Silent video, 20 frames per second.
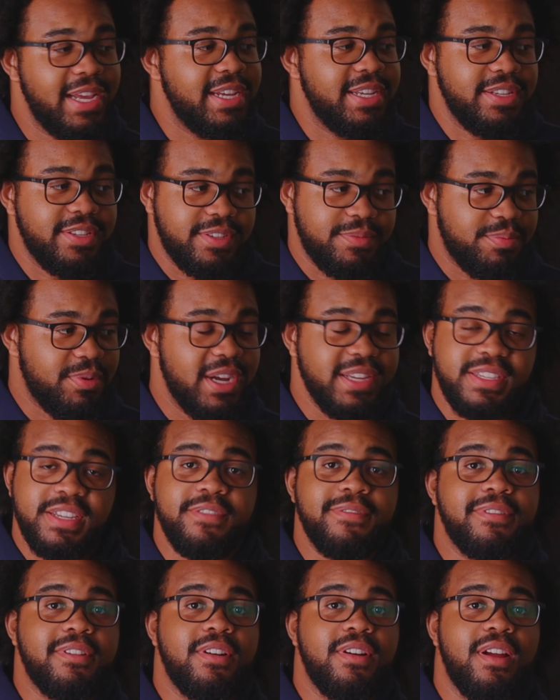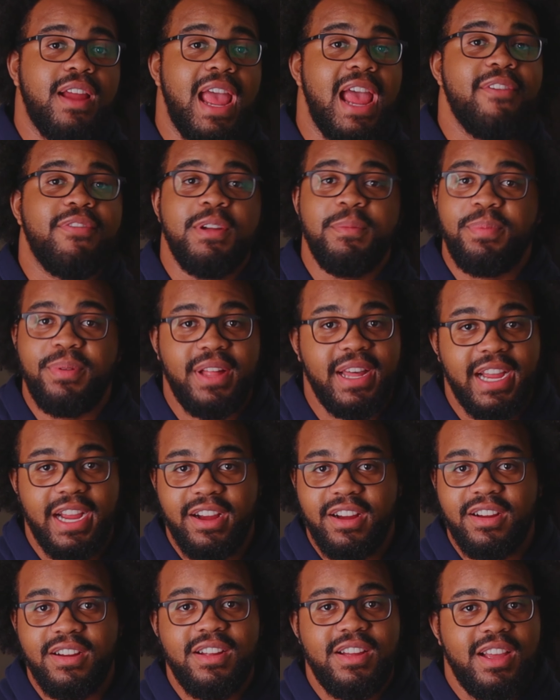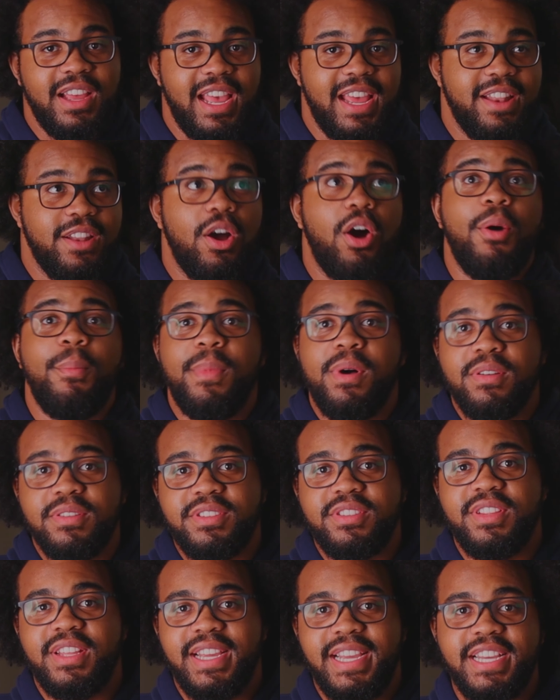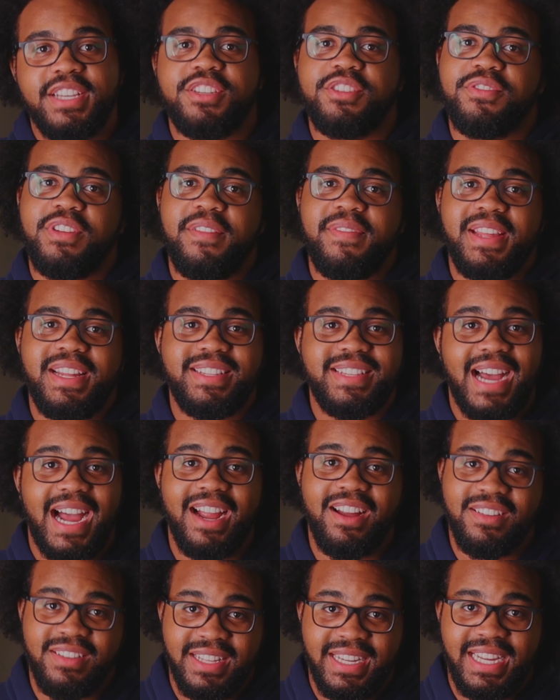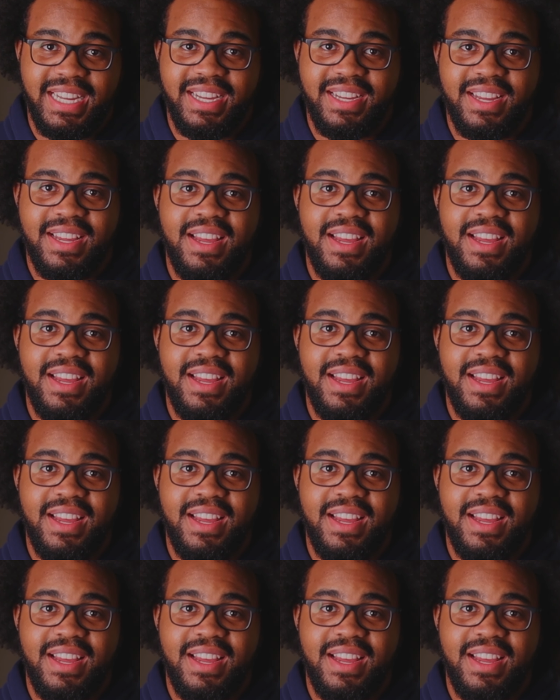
is present for every player in almost the history of the entire league.